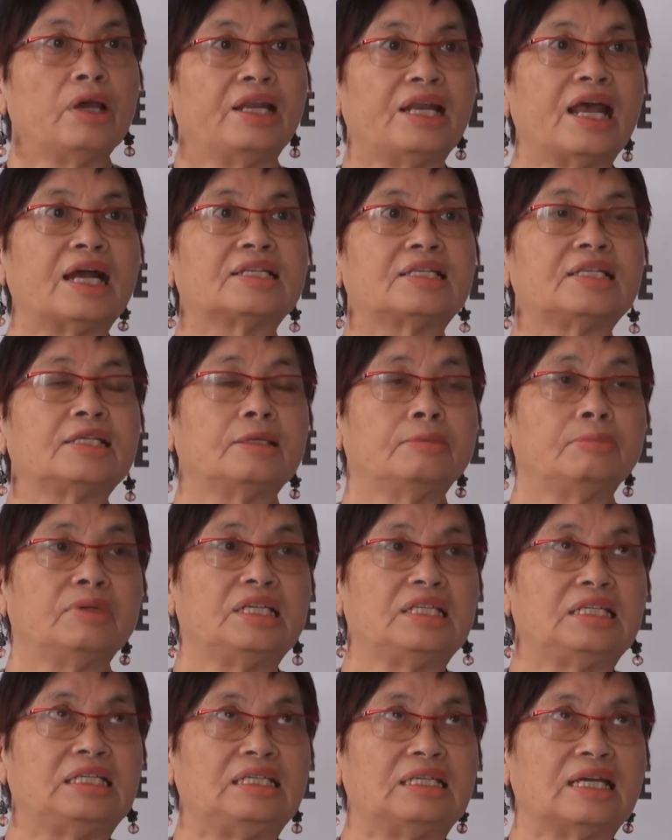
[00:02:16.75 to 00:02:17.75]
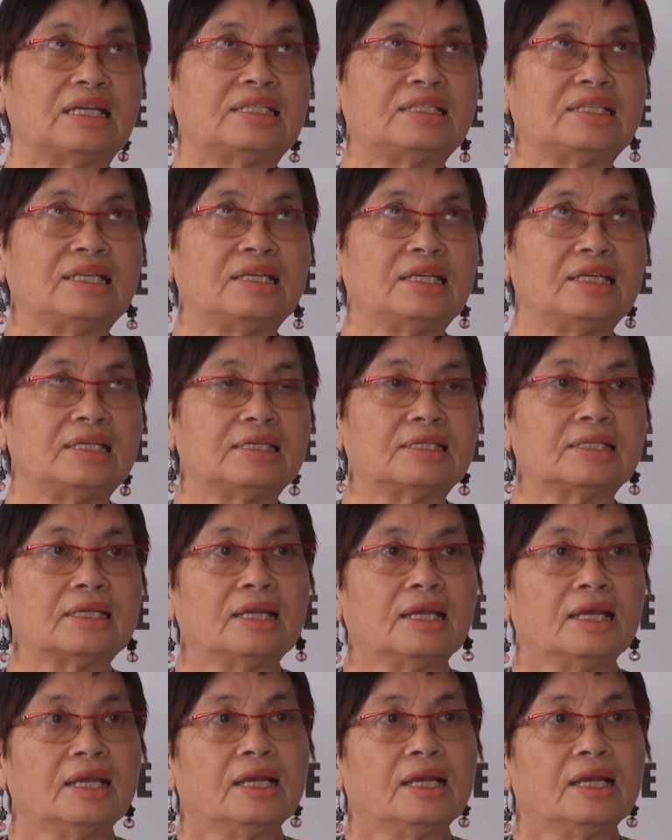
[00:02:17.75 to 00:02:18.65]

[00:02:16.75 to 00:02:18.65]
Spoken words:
And accessibility, I think, is